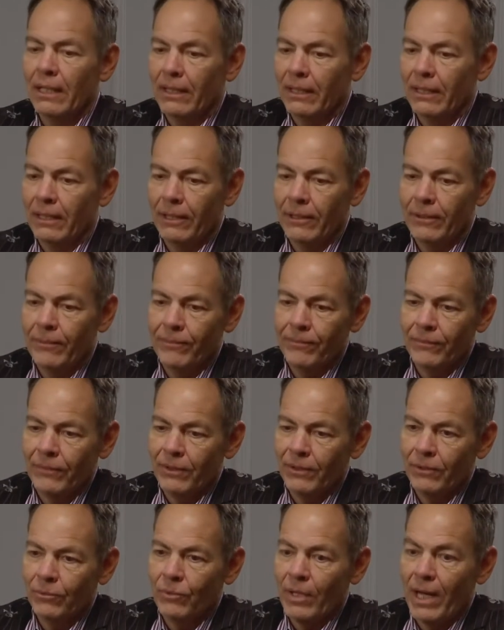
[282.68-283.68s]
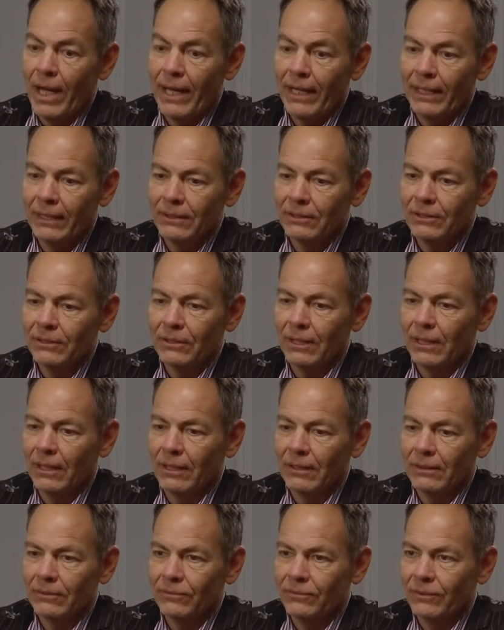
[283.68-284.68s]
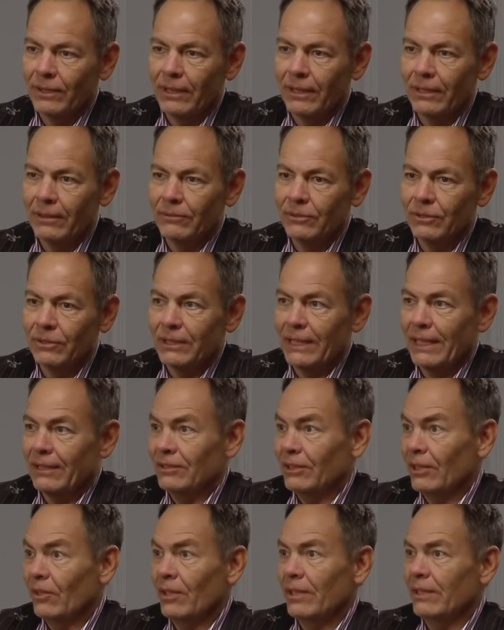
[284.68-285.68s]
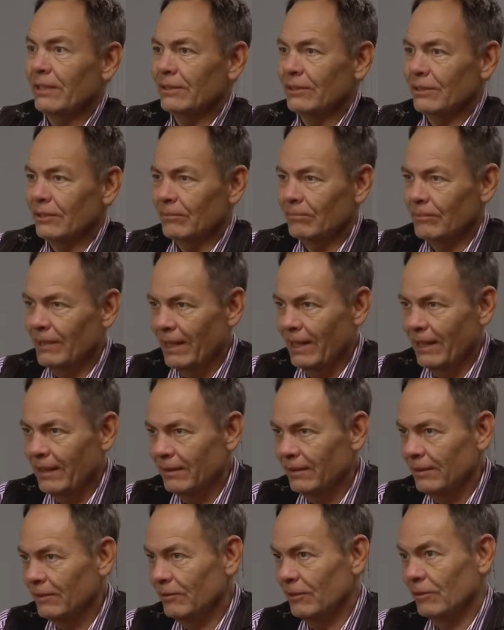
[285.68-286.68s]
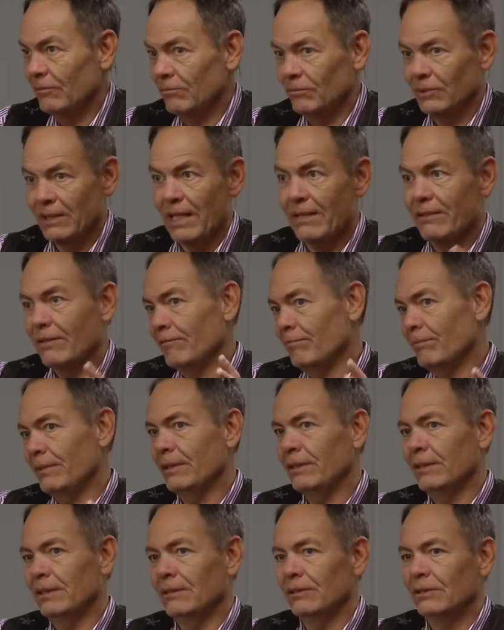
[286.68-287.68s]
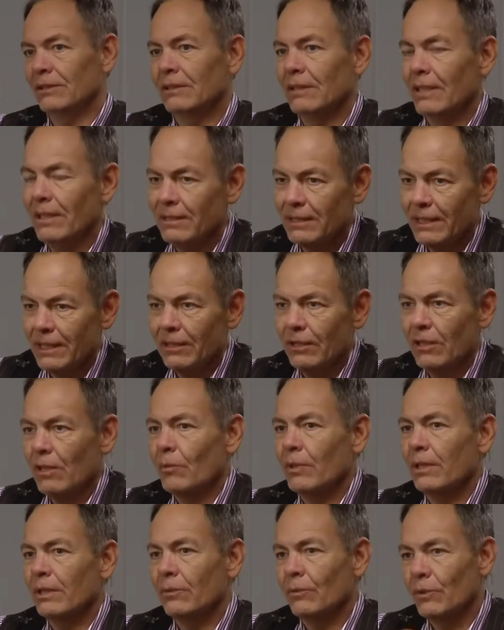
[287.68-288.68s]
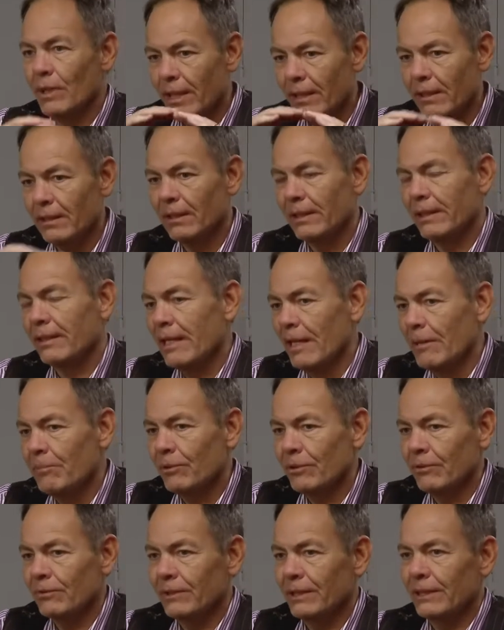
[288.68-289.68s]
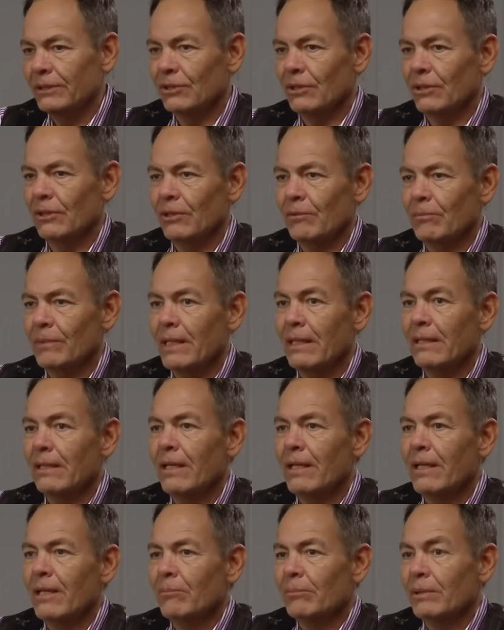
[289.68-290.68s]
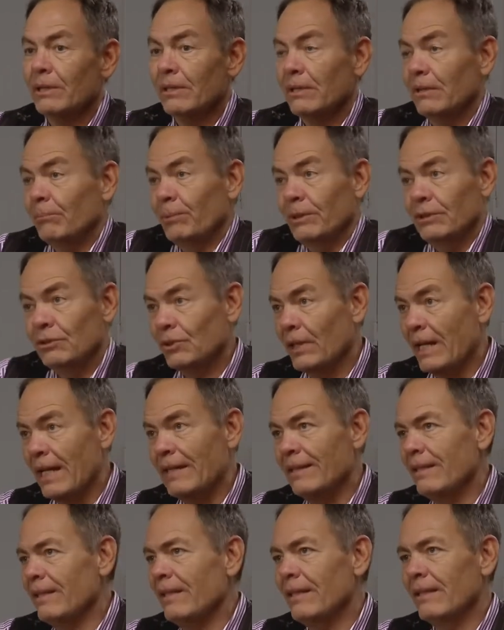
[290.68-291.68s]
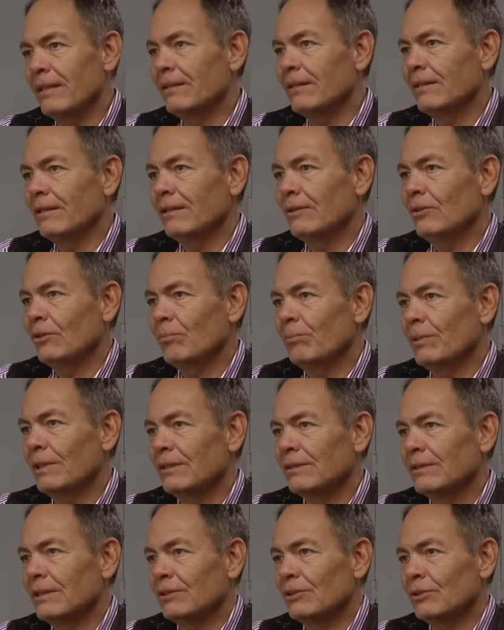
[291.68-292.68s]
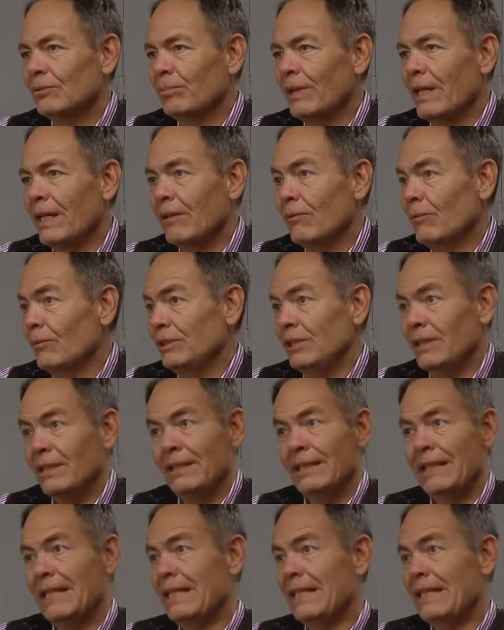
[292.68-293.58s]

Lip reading: the rise of totalitarianism and the death of millions. And they said, we're not going to let hyperinflation come in. But Draghi and the European Central Bank did it